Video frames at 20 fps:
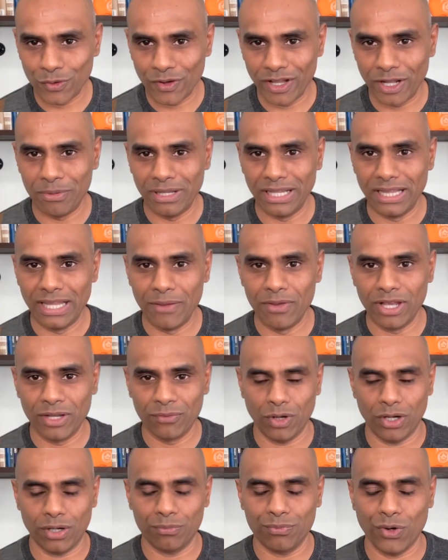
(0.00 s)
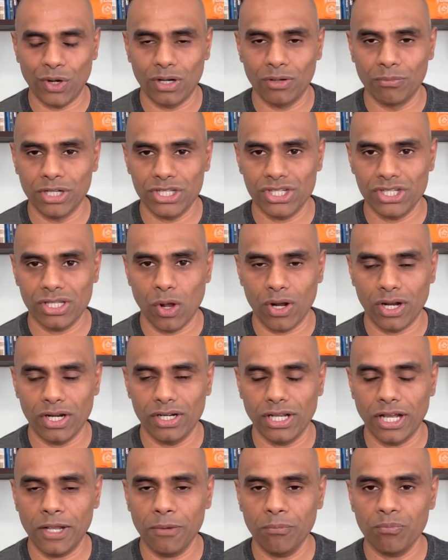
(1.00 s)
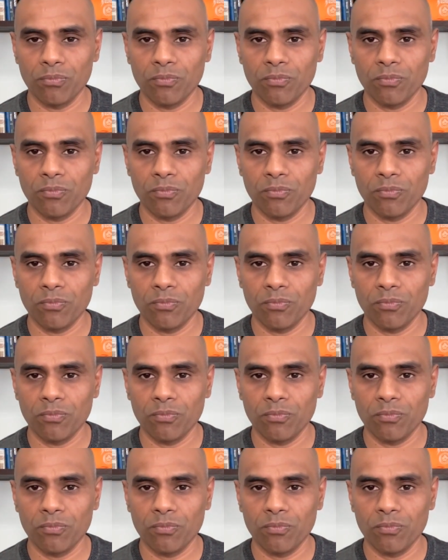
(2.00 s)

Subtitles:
will be living for a much longer time.